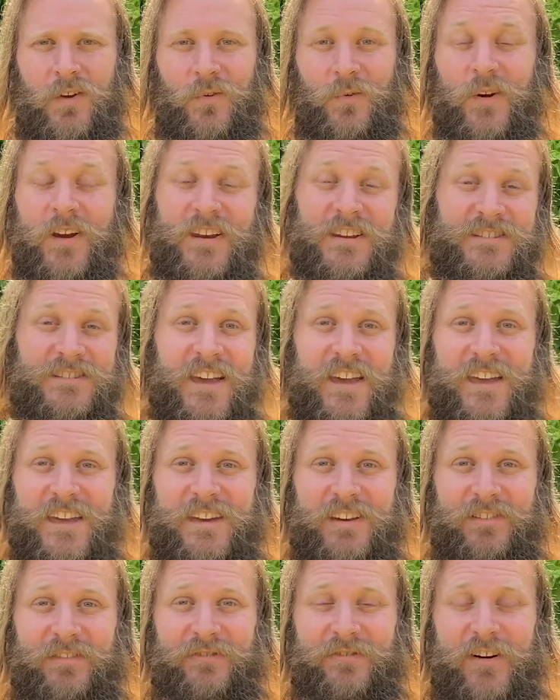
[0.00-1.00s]
We're going to take
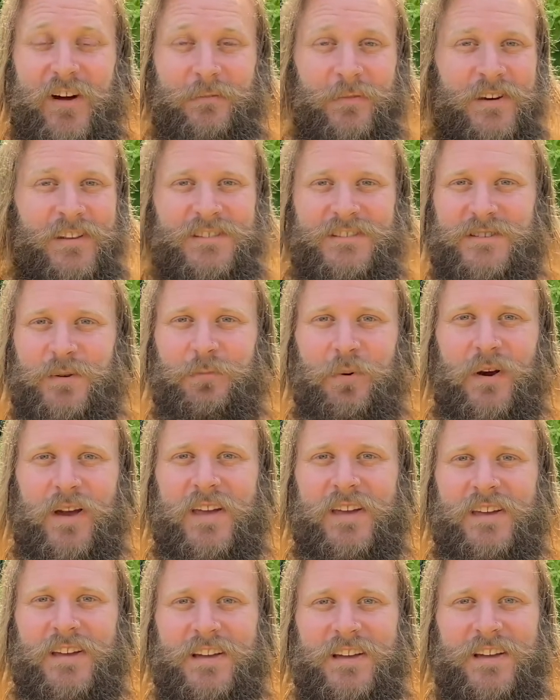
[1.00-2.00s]
five minutes to
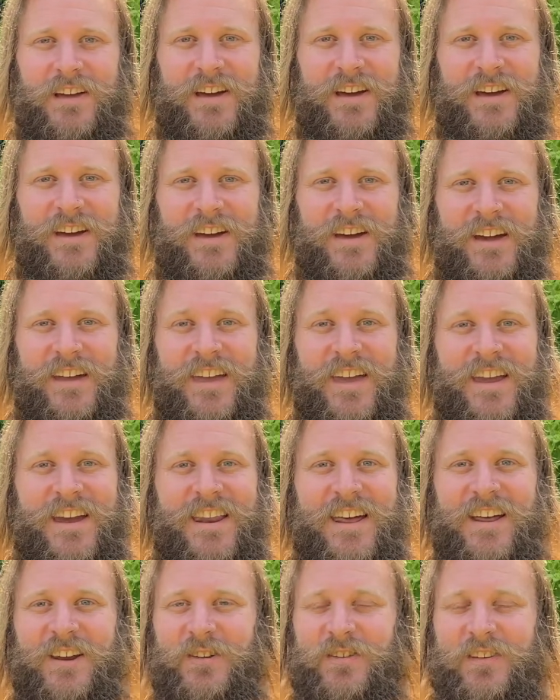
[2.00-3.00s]
pray. Uh, again,
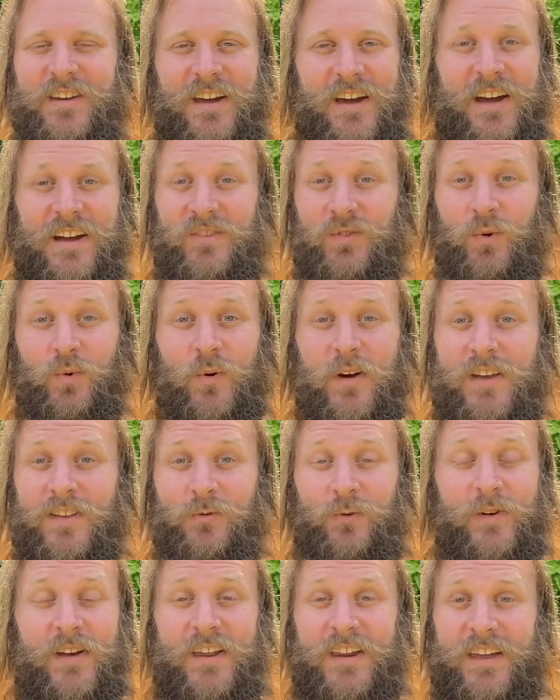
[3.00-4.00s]
and as
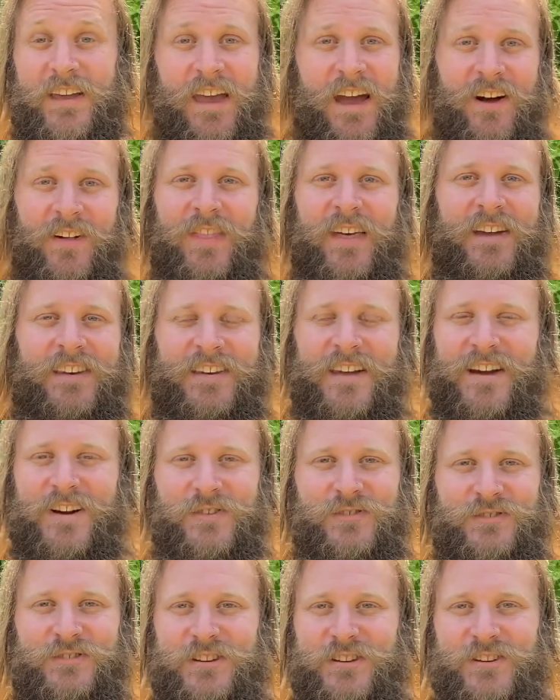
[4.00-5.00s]
always, we're going to count that
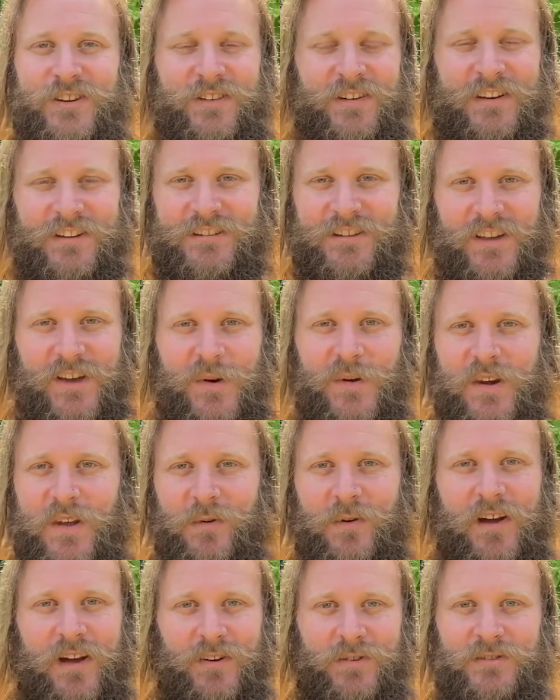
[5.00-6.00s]
down so you don't need to go
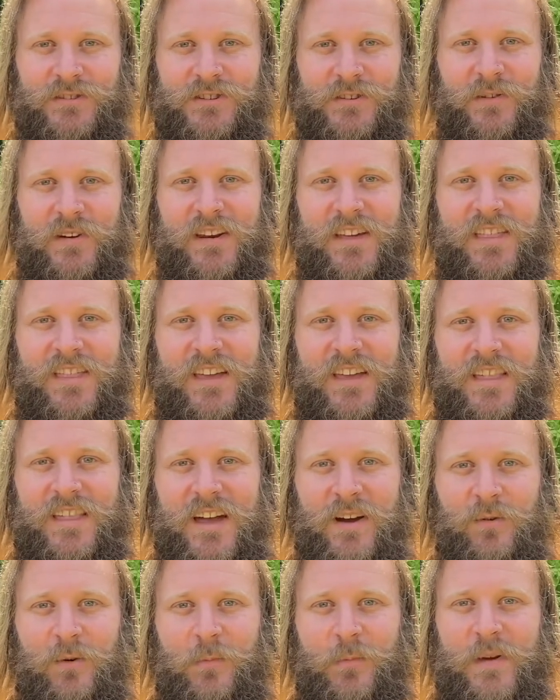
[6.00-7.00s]
anywhere or do anything.
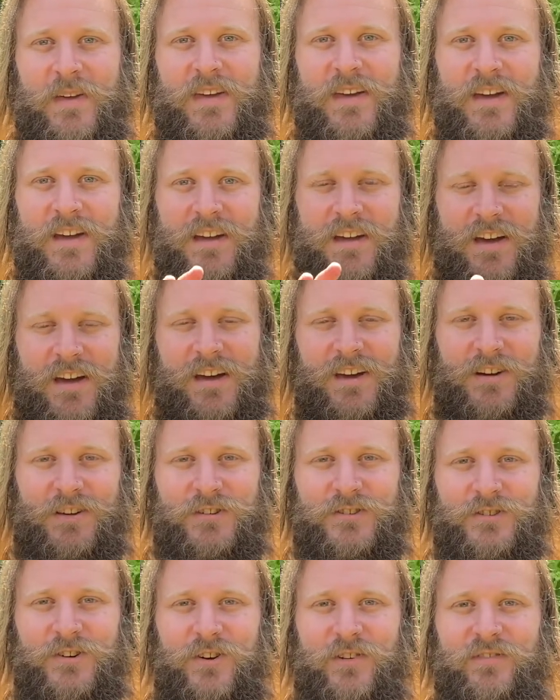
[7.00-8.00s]
That will be uh,
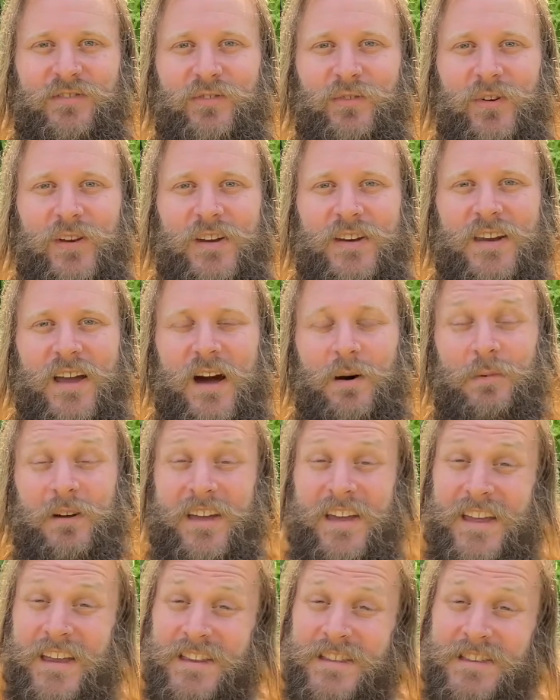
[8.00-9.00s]
shown for you now.
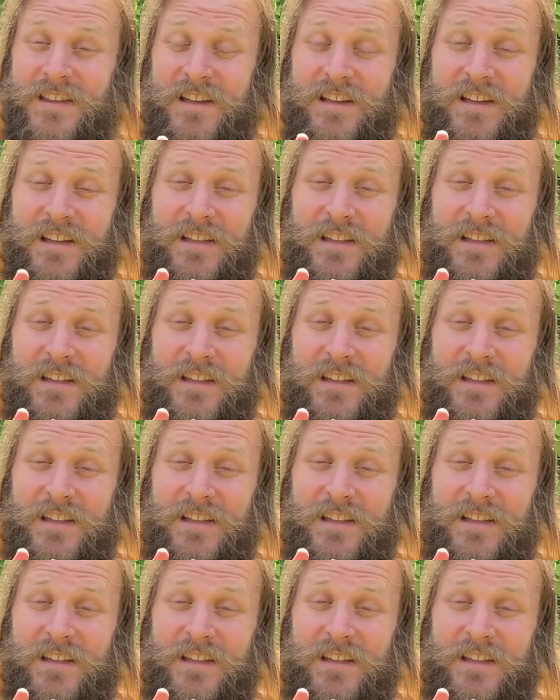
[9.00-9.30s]
But in